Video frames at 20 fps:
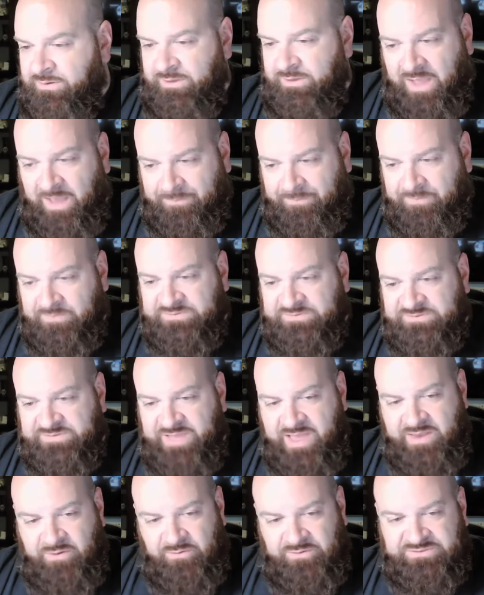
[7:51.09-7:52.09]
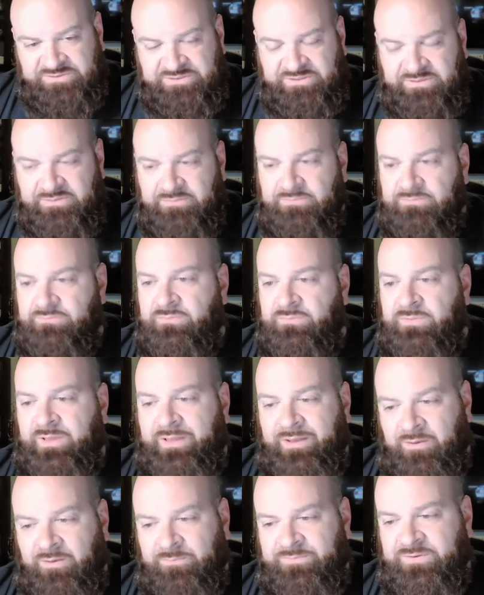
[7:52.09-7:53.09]
Copper's energy
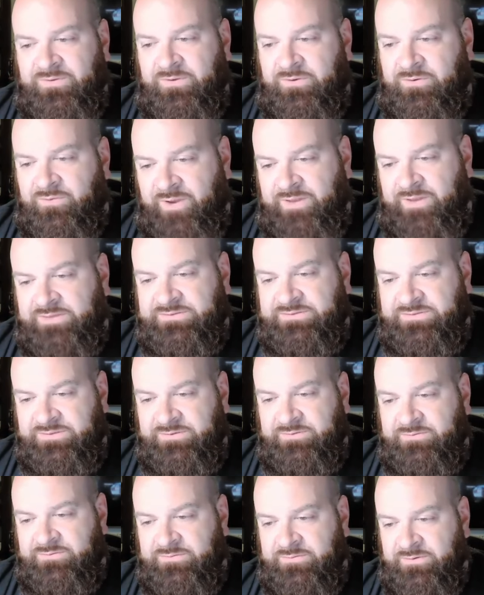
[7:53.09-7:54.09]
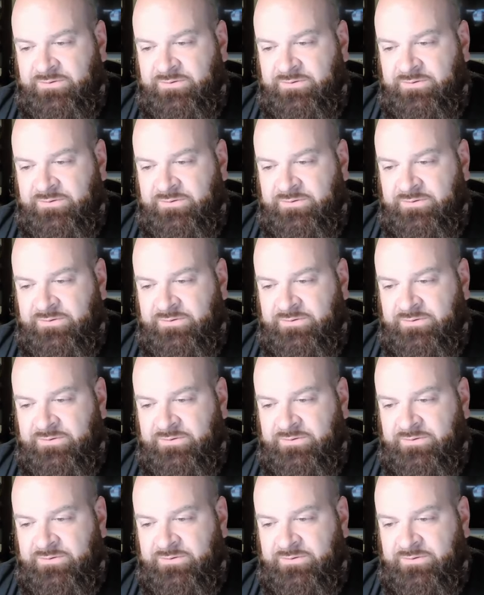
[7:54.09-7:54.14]
helped a great deal.